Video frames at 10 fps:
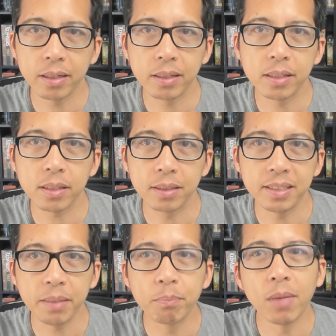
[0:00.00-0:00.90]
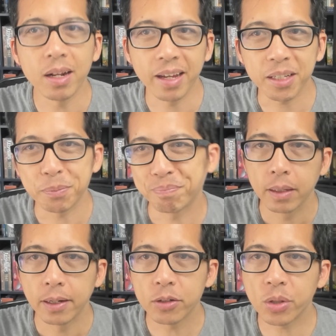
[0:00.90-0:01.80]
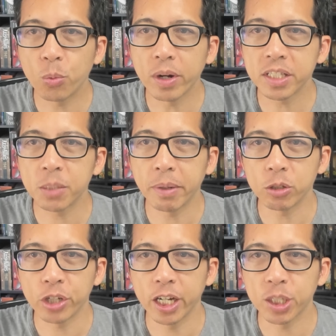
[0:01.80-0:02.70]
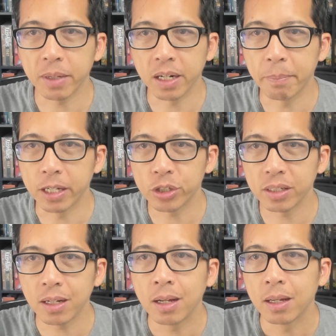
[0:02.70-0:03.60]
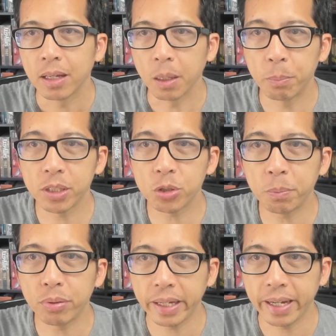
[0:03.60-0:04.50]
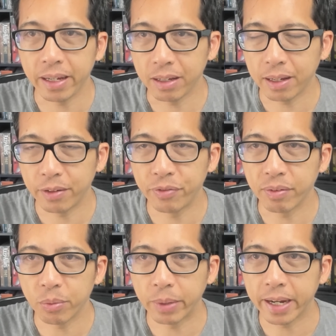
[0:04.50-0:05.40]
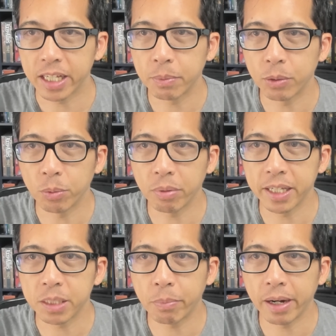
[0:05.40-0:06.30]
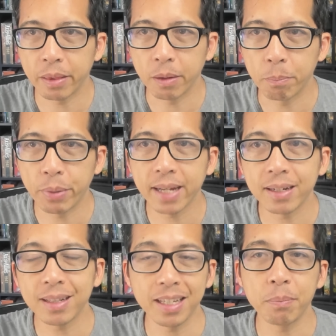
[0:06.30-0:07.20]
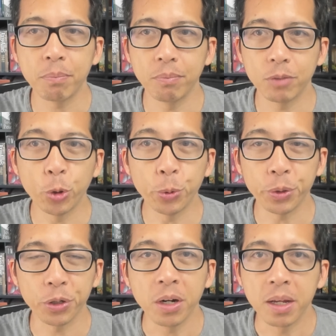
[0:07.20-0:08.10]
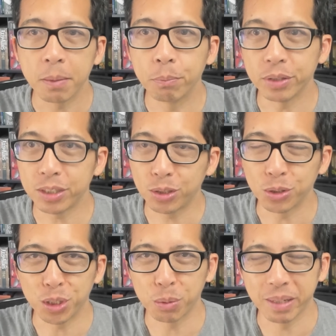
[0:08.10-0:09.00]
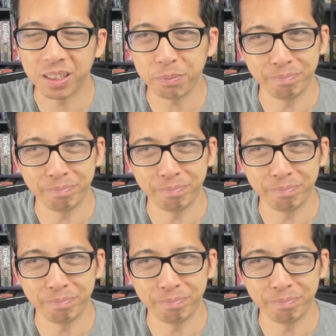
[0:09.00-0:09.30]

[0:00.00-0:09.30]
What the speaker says: is demonic. Here's the one spell change I'm going to mention. Abyssal Plague at 5th rank has been replaced by the patently cooler Blister spell.